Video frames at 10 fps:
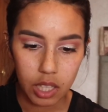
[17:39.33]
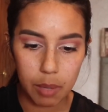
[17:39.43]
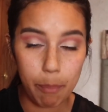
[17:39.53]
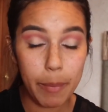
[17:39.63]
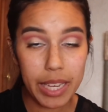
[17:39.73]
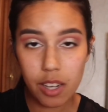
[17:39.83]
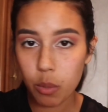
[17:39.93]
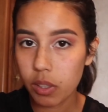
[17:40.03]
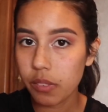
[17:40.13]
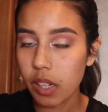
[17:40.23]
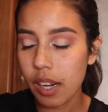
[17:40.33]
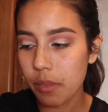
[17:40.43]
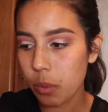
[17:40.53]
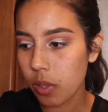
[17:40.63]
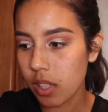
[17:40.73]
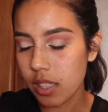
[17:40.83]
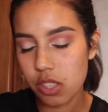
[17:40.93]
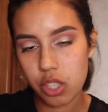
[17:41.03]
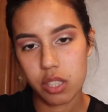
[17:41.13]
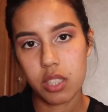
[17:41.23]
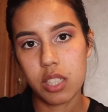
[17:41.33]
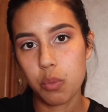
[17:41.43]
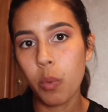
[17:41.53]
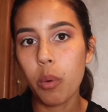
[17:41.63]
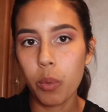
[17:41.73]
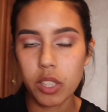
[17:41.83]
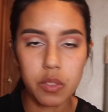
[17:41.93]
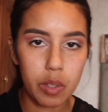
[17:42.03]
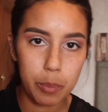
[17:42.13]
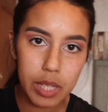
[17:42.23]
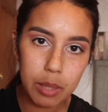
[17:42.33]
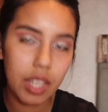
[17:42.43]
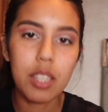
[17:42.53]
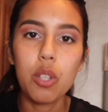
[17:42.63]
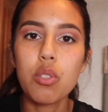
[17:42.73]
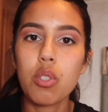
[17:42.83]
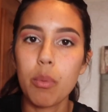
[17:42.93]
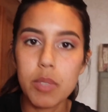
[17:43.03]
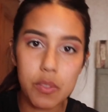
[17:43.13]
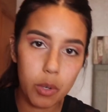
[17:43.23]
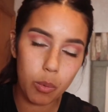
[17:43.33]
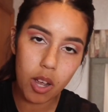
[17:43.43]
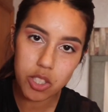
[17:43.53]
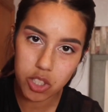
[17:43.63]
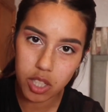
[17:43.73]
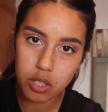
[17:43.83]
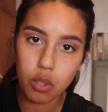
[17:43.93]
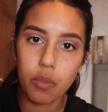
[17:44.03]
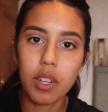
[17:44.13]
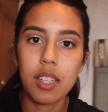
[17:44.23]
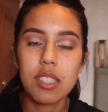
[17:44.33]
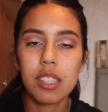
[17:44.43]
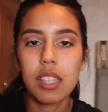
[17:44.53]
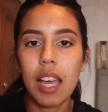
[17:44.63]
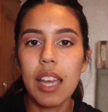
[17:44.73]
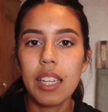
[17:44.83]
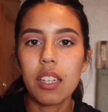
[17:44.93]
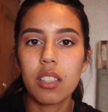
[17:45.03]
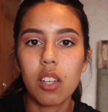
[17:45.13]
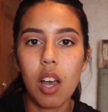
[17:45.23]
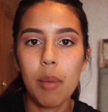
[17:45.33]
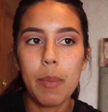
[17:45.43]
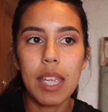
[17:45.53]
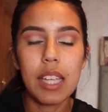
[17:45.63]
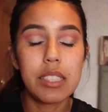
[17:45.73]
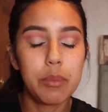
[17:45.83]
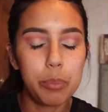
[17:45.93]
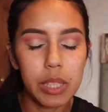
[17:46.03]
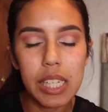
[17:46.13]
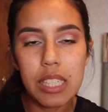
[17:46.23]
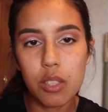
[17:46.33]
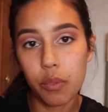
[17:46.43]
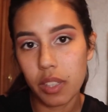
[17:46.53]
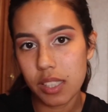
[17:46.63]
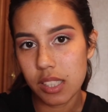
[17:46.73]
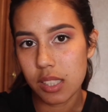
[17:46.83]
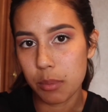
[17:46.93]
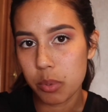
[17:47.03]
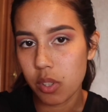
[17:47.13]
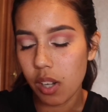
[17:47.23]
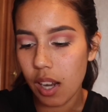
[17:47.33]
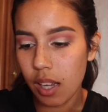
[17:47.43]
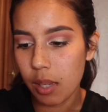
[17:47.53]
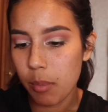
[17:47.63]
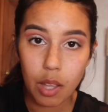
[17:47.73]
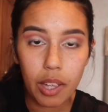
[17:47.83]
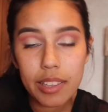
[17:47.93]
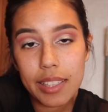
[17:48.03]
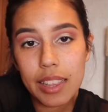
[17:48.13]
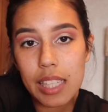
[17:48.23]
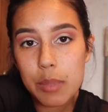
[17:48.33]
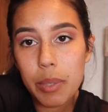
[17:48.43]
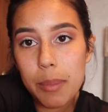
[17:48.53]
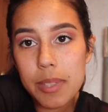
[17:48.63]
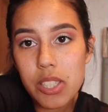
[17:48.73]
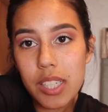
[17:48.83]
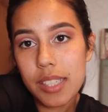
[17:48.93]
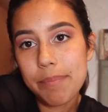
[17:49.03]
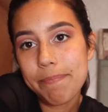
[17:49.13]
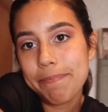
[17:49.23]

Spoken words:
It may not work for everyone. It's what worked for me. Thank you so much for watching. Don't forget to like, comment, and please don't forget to subscribe. I think that's pretty much it.